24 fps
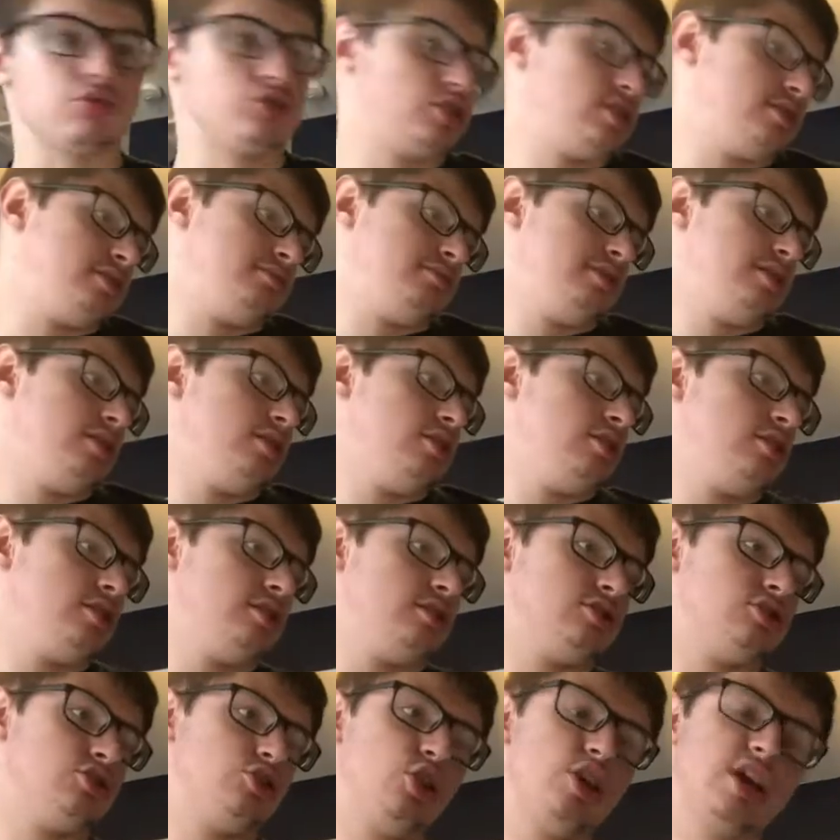She
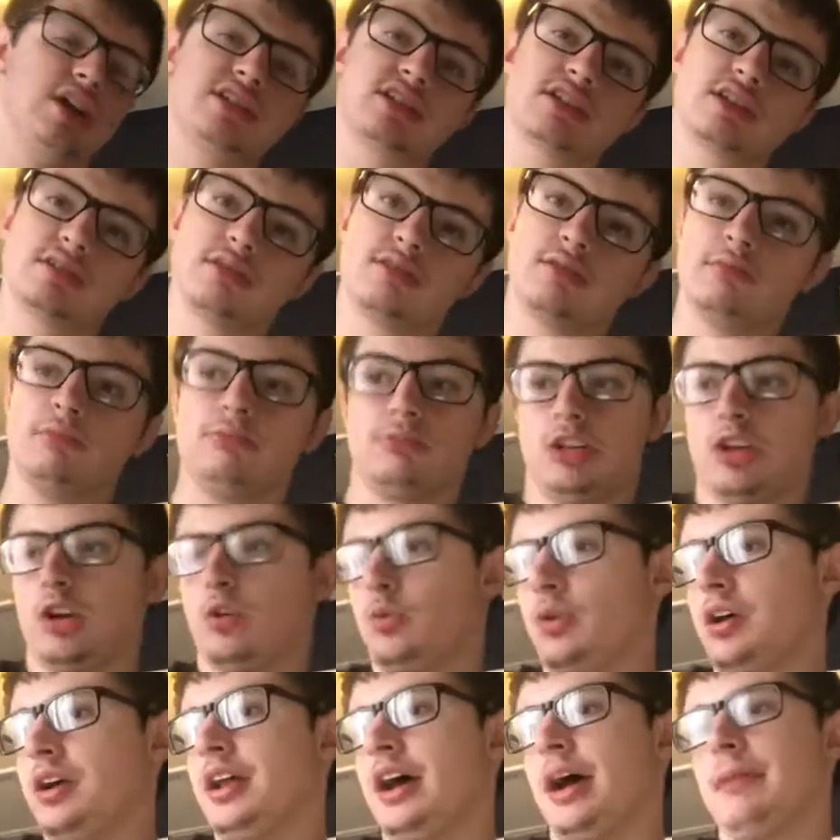she gets you know
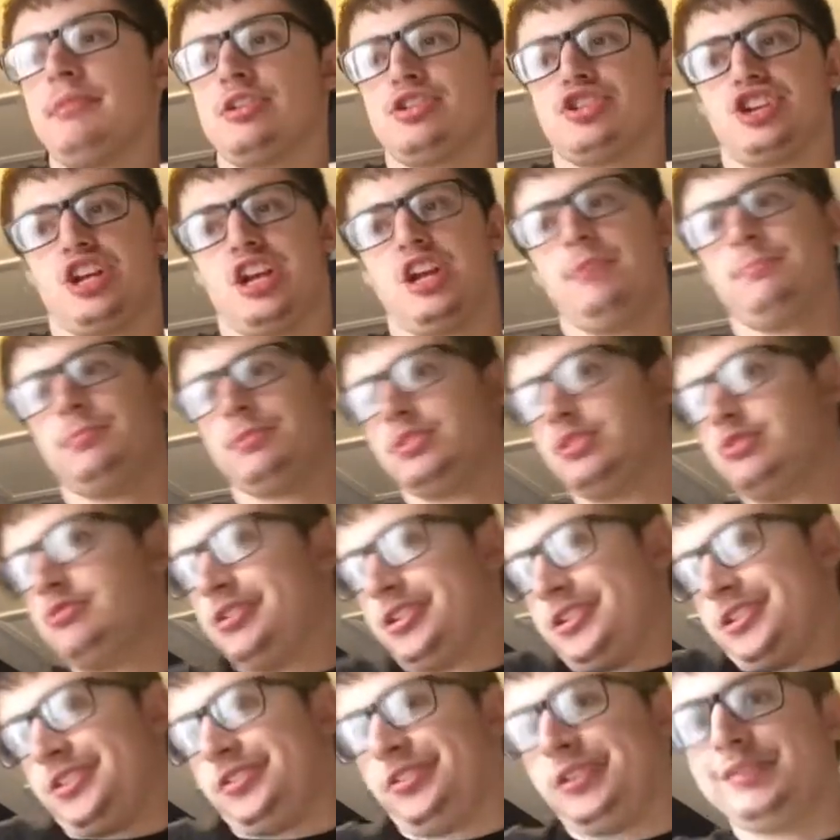what? I'm the champion. You
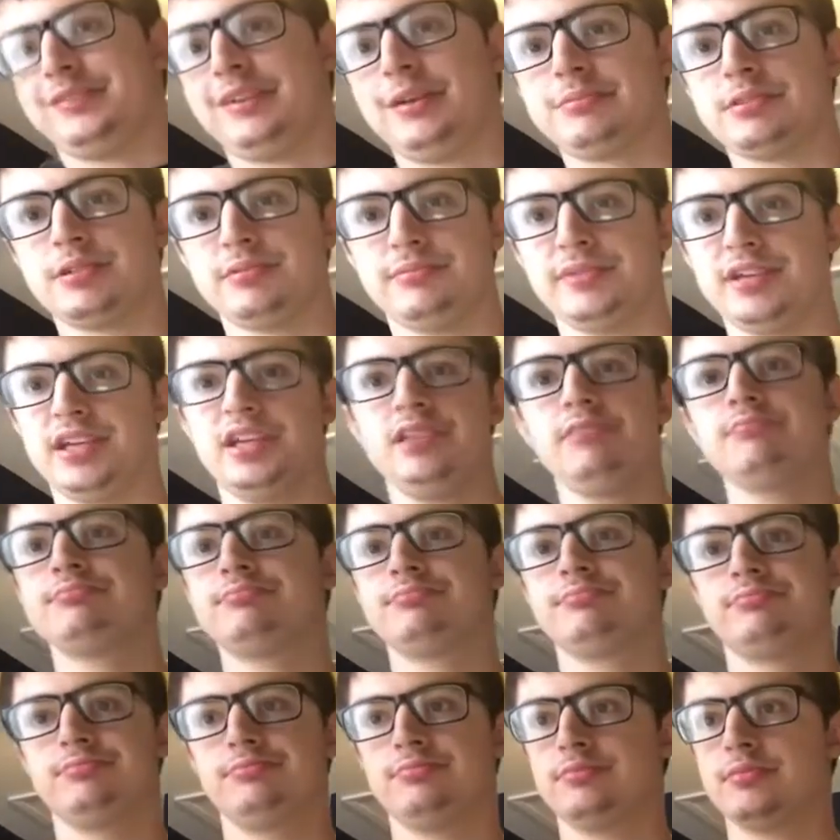couldn't live up to me.
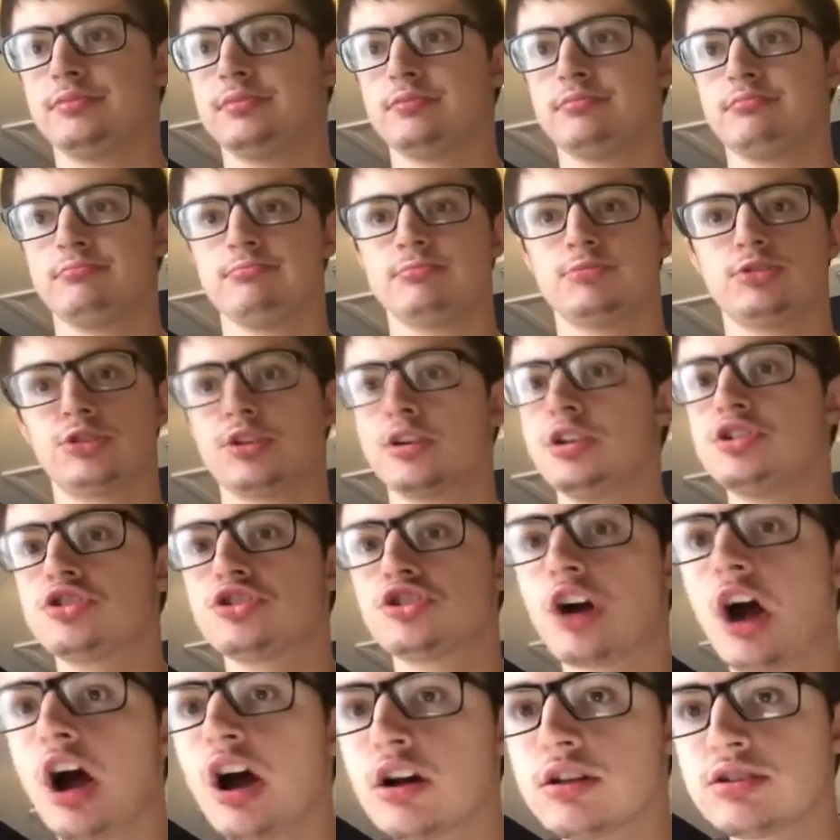Treat,
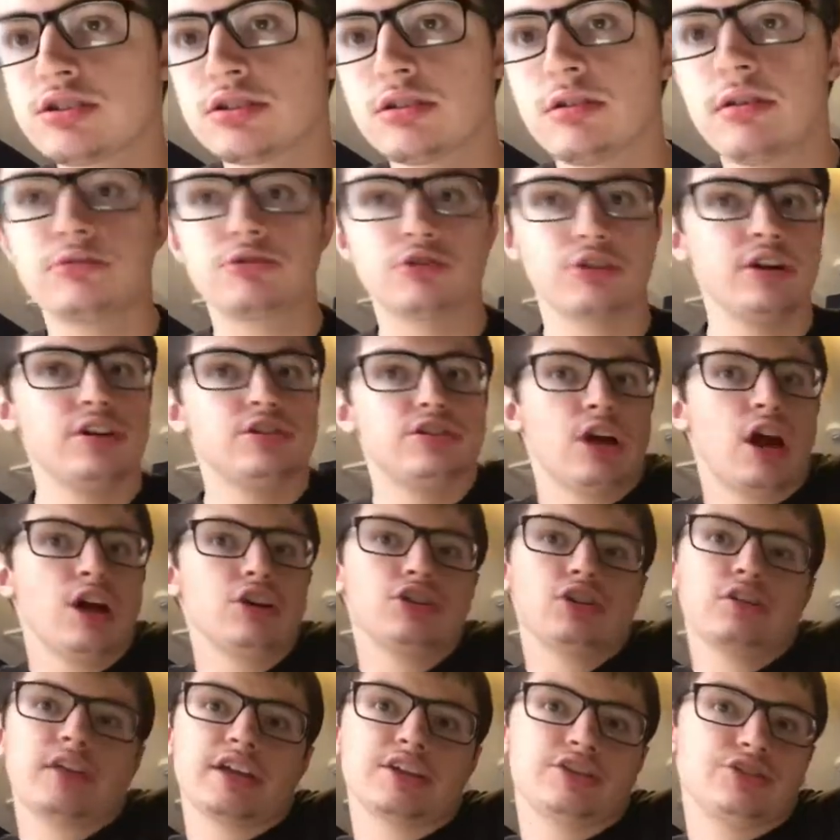treat
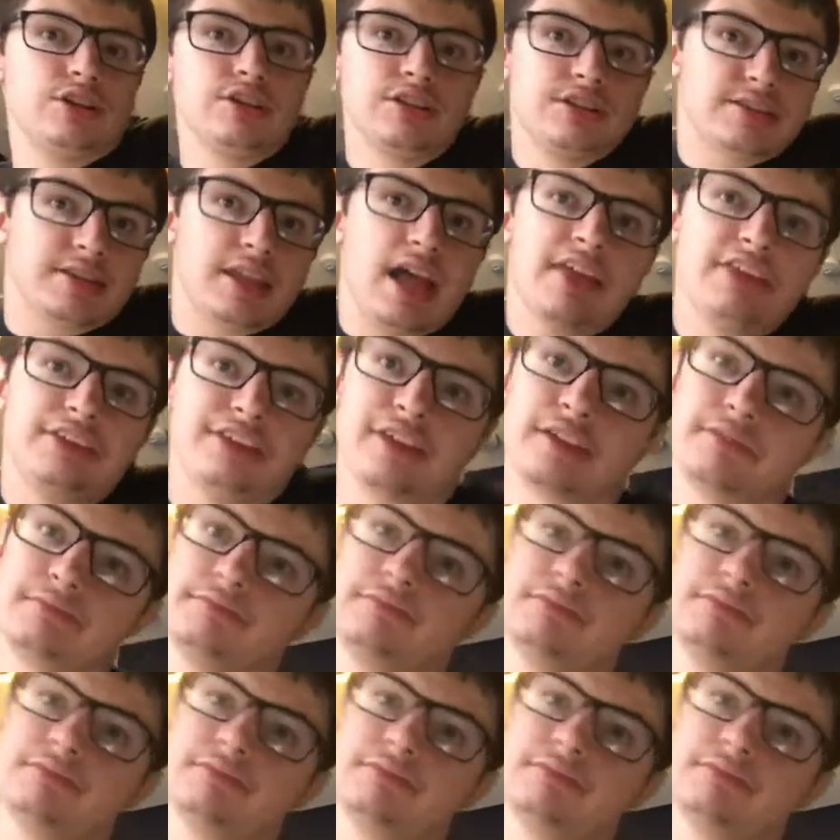Sasha like she's nothing.